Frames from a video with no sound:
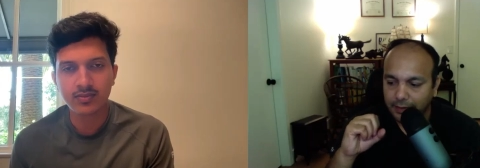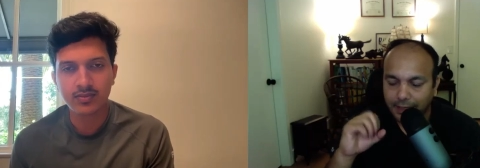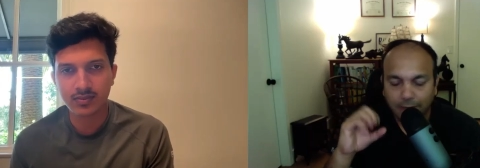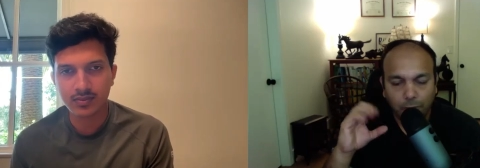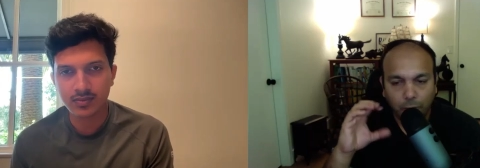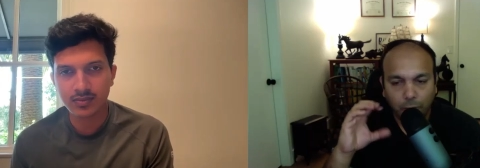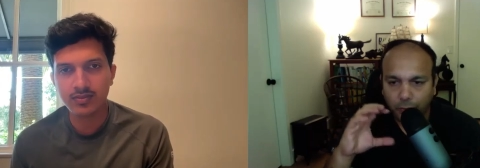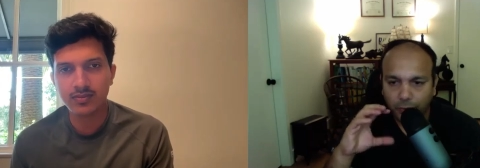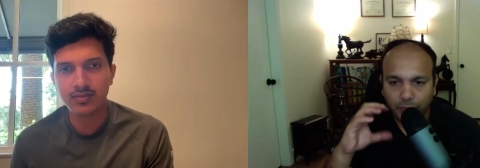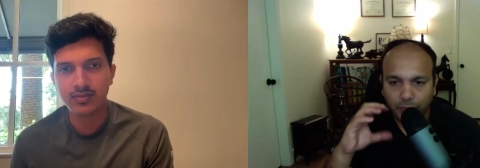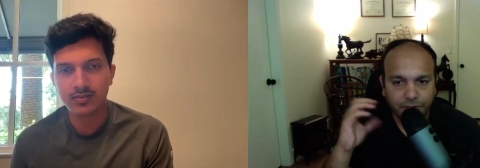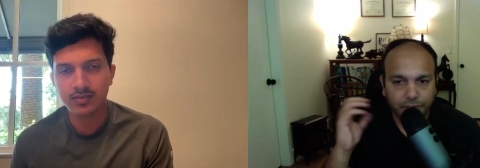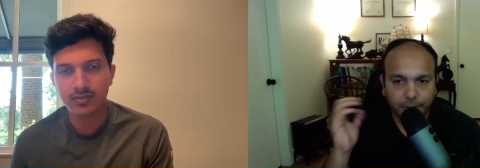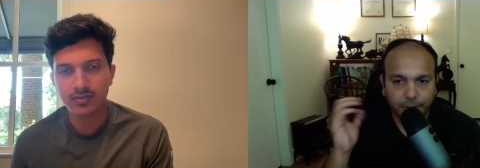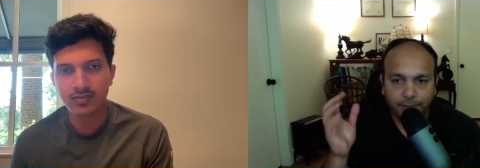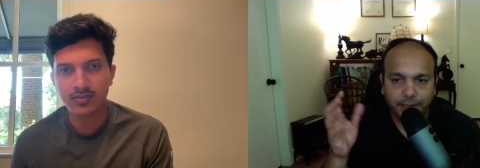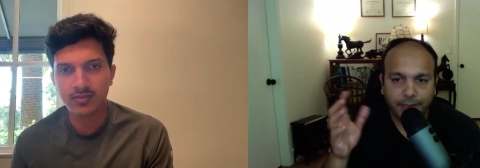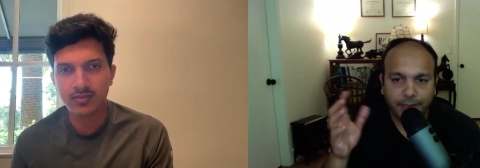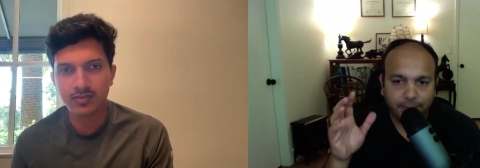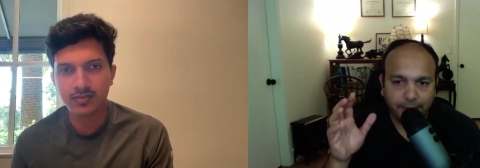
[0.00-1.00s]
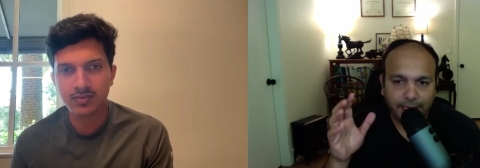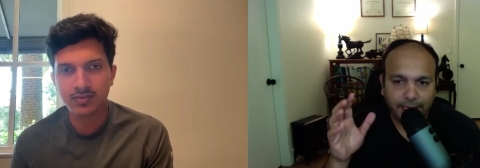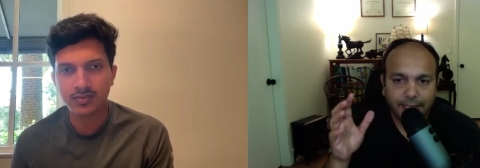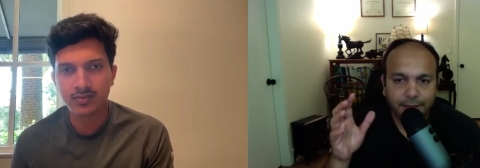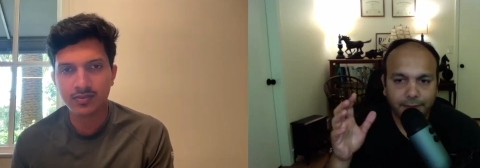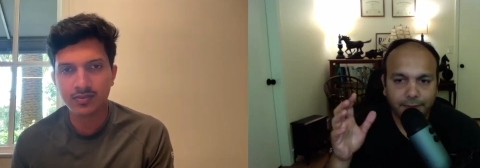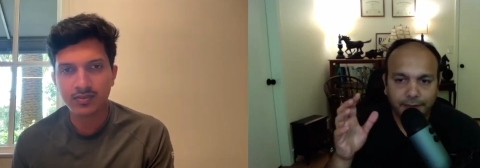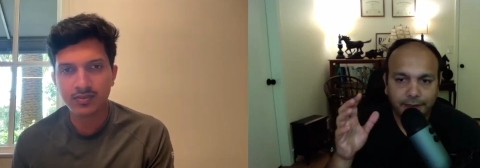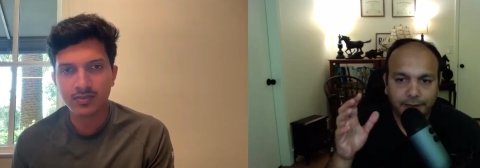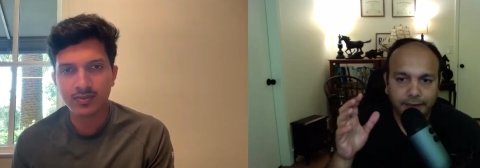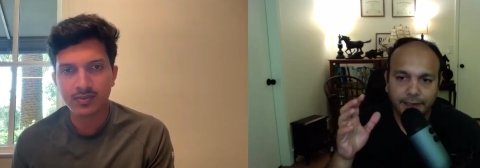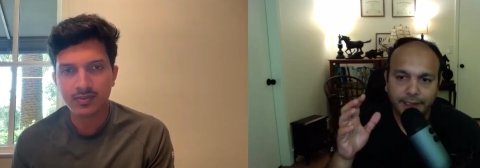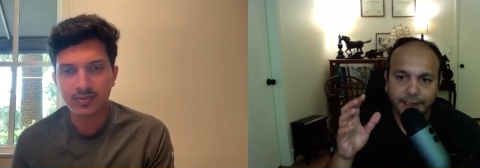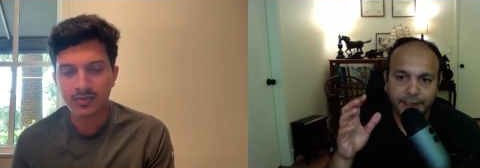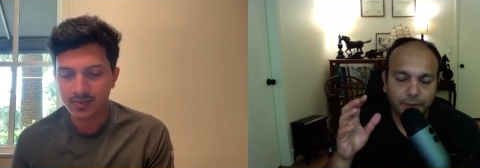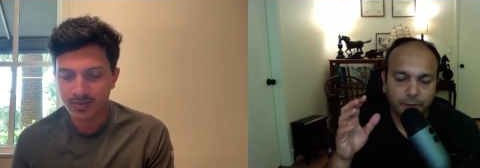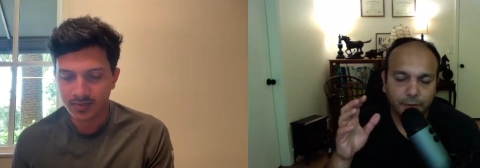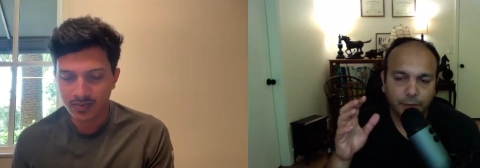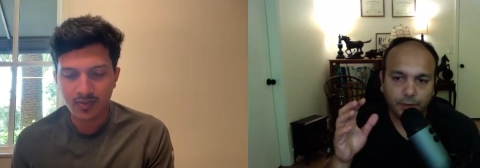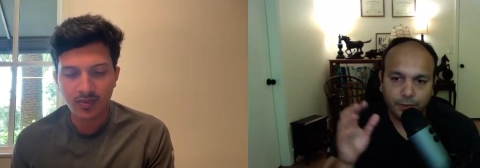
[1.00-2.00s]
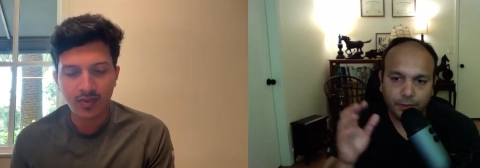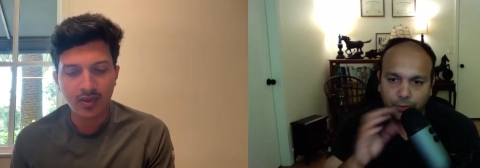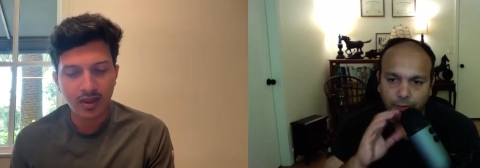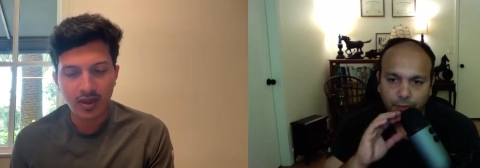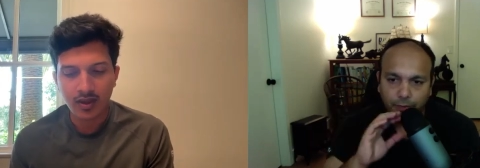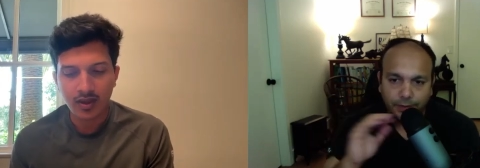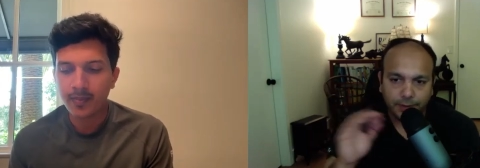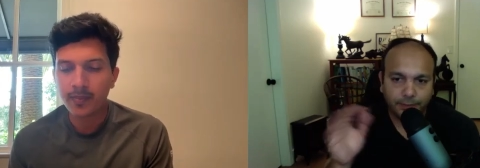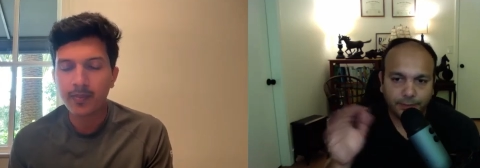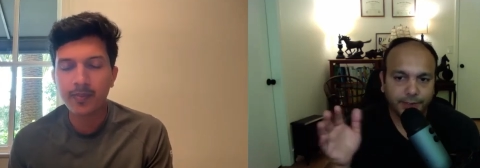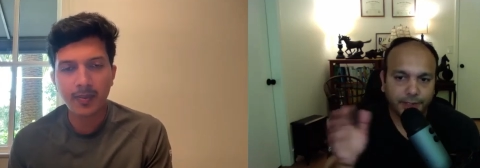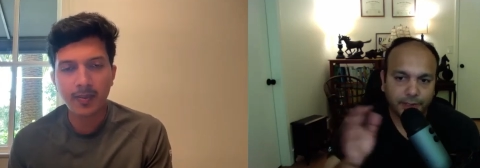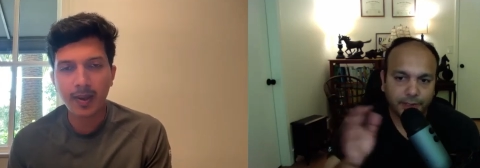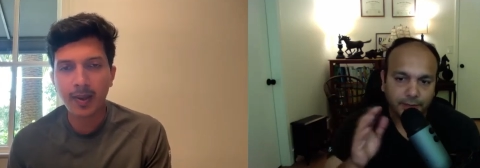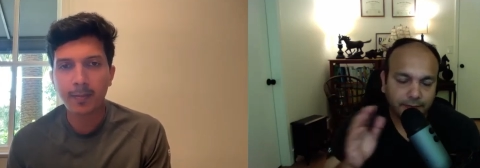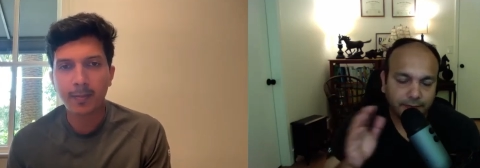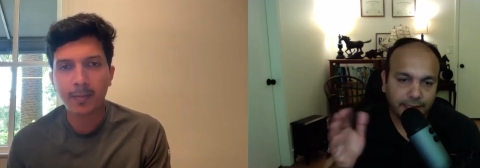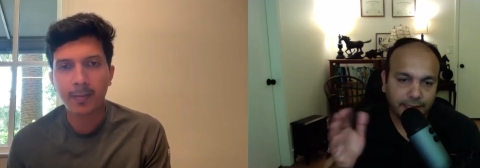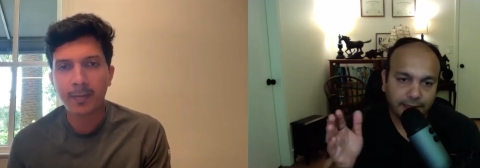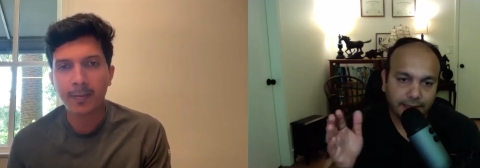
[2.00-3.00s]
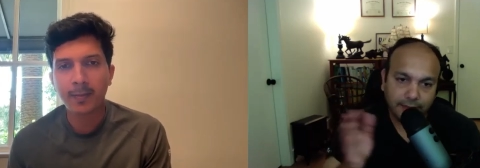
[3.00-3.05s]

Speaker 1: like what was your prep like with LeetCode over the period of like